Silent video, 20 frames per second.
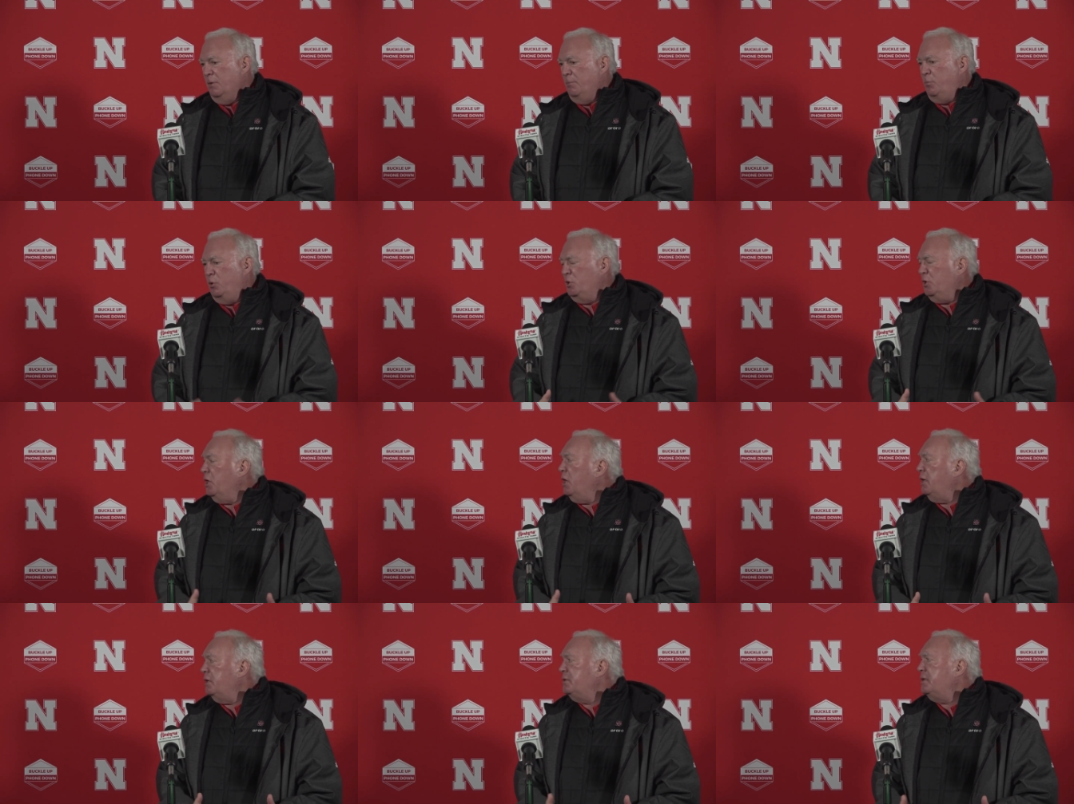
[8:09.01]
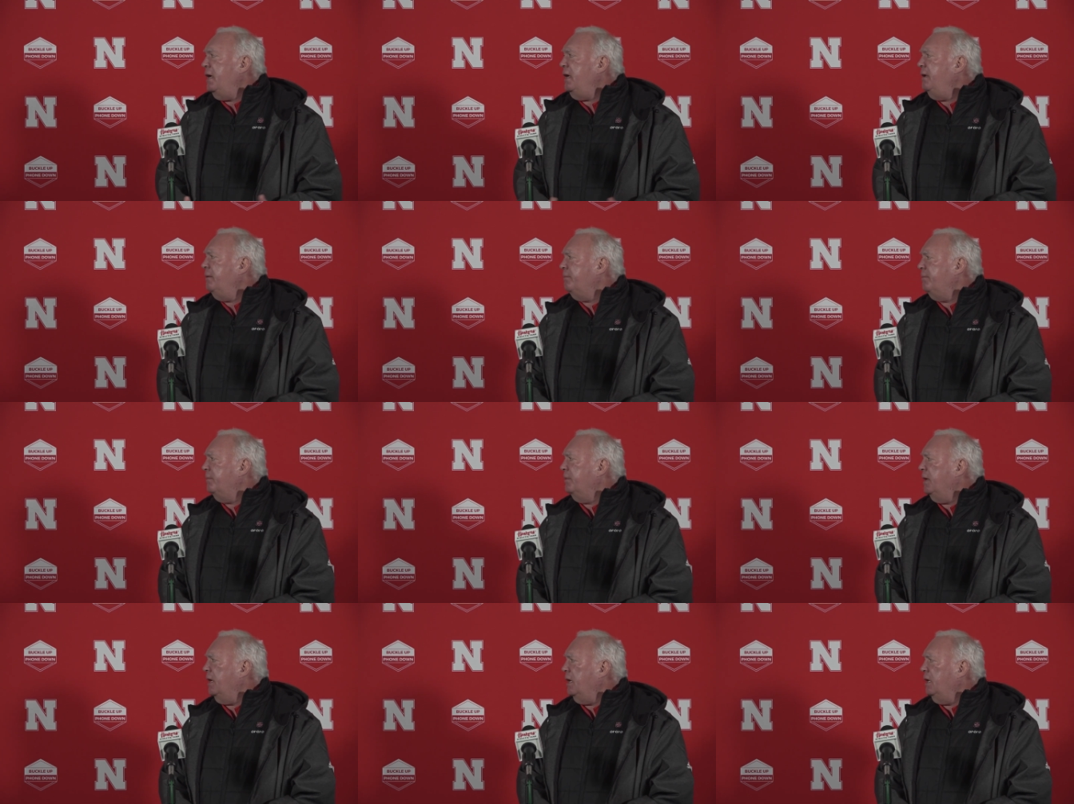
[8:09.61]
put it on tape.
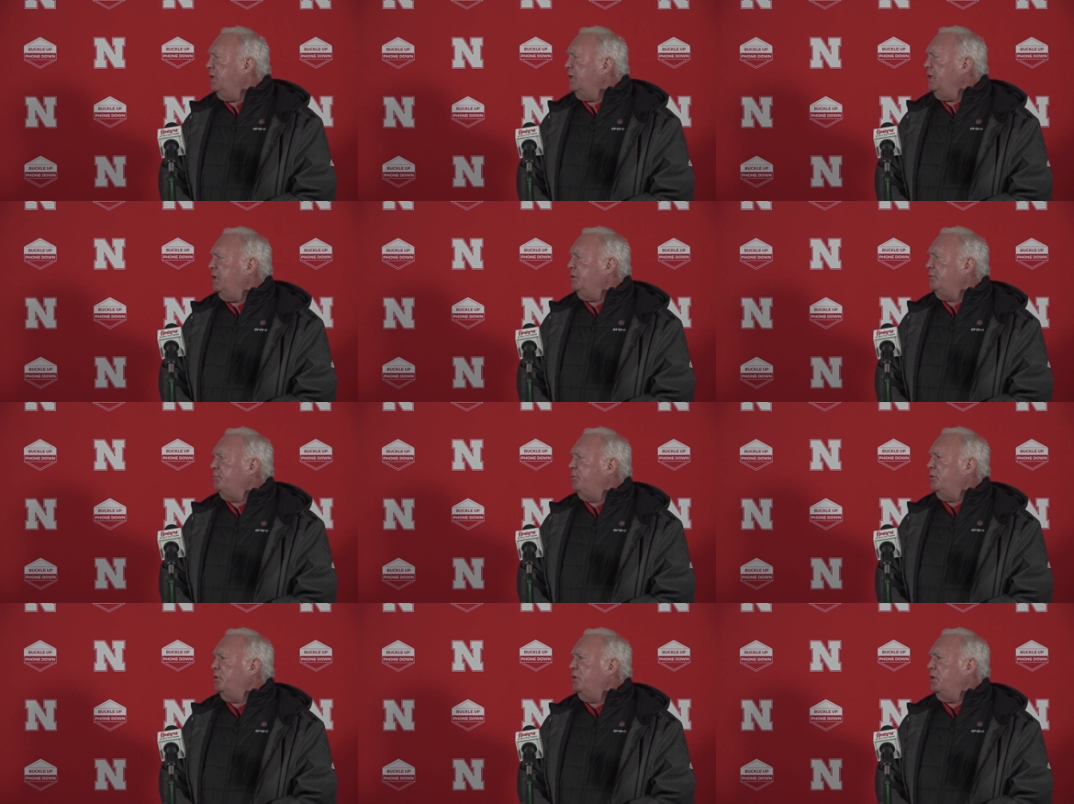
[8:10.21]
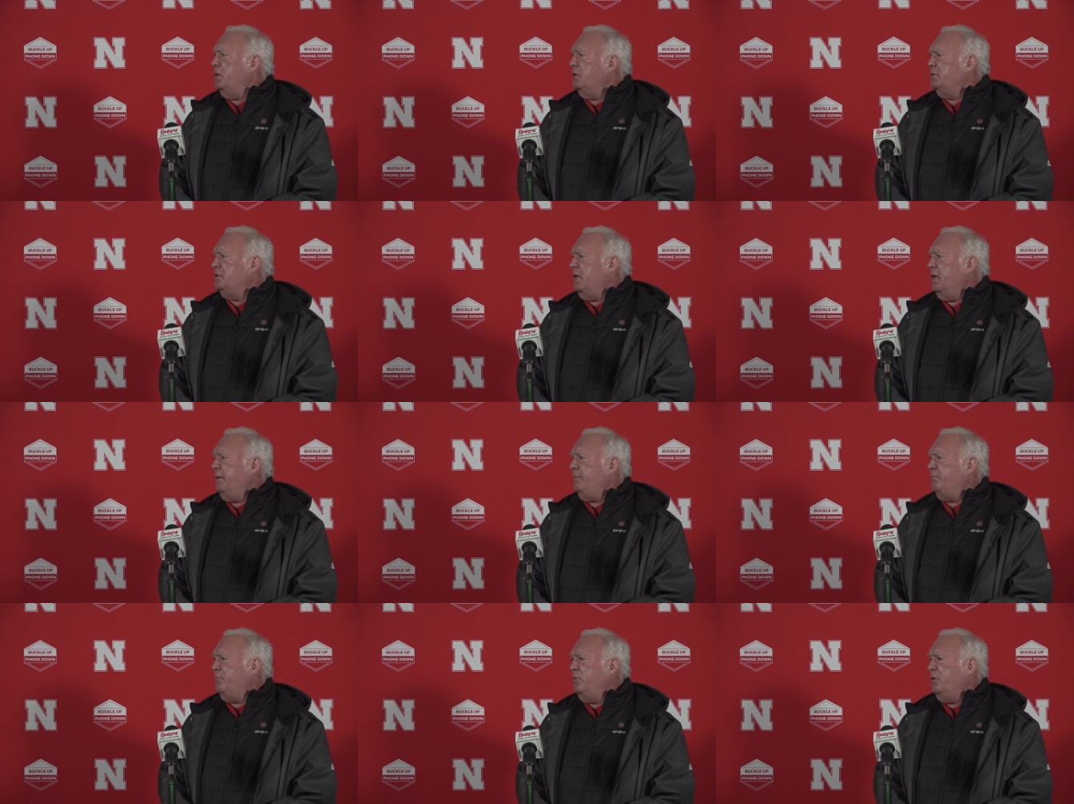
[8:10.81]
And, and he's put it on
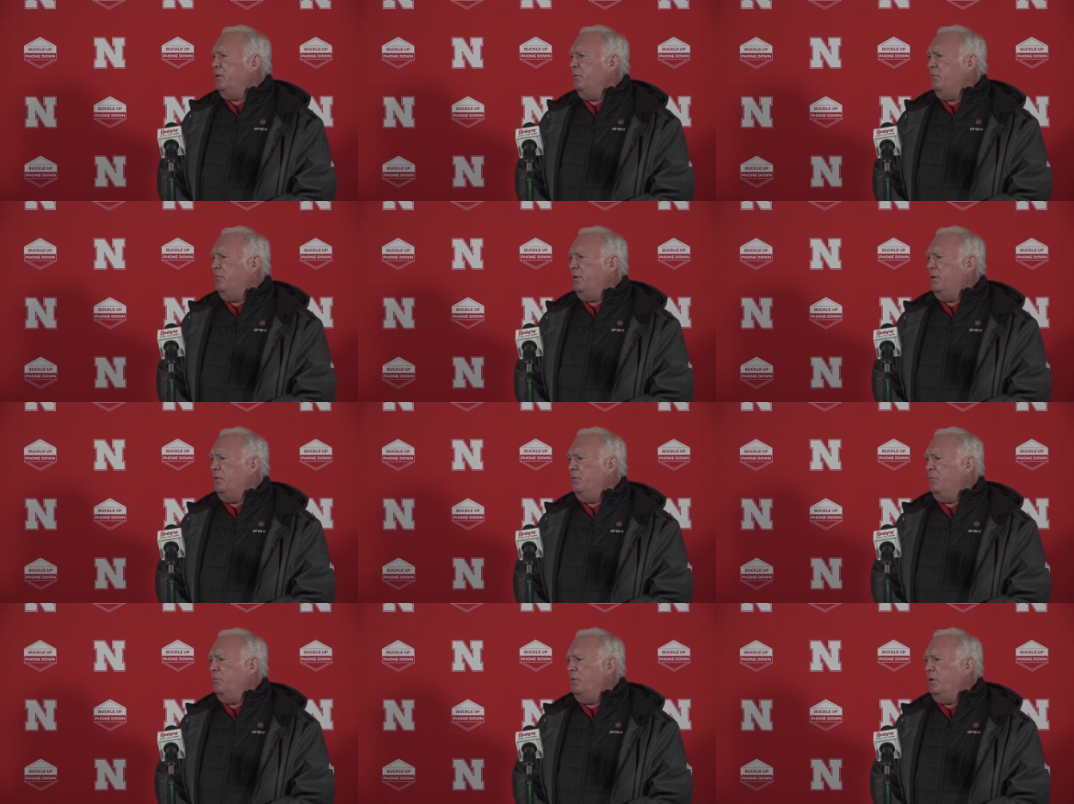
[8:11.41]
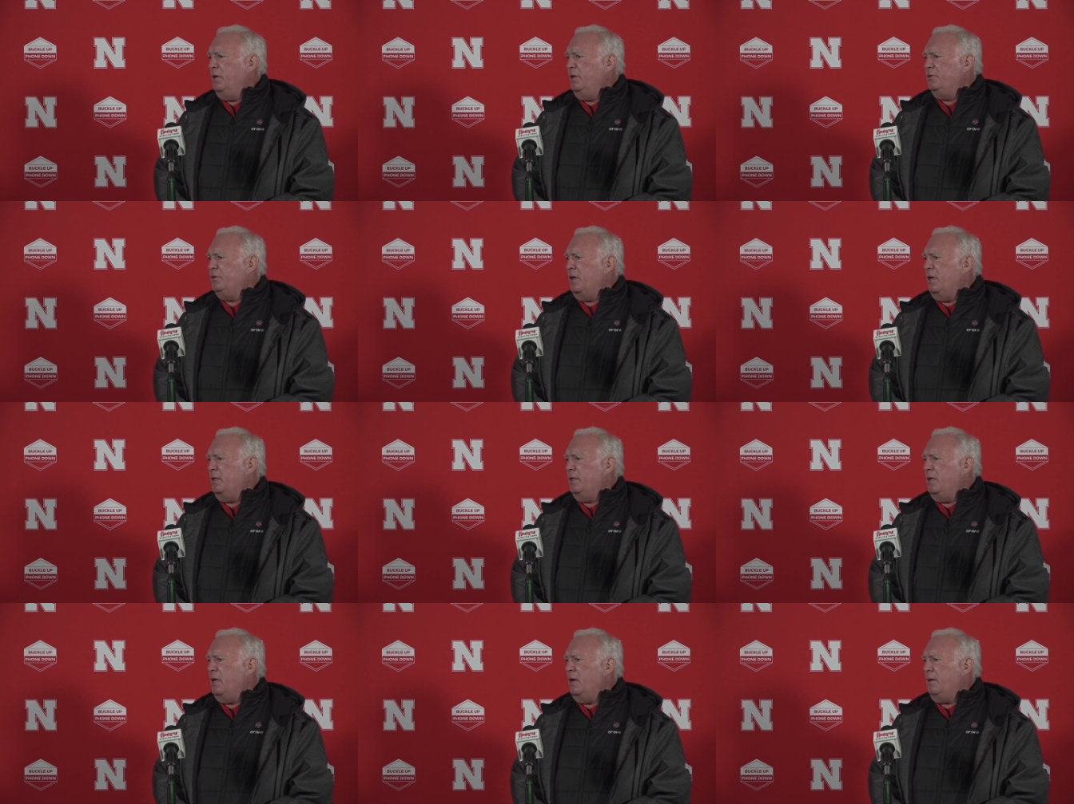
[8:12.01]
tape when, when, when he's
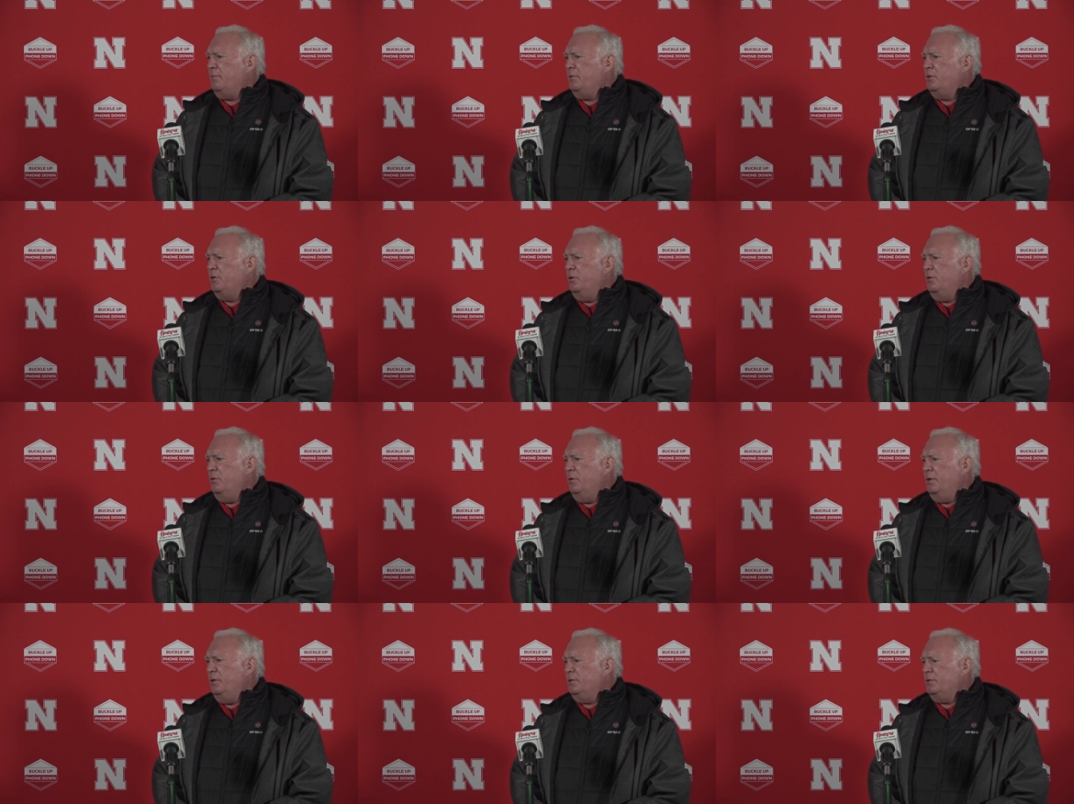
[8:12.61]
gotten the opportunity.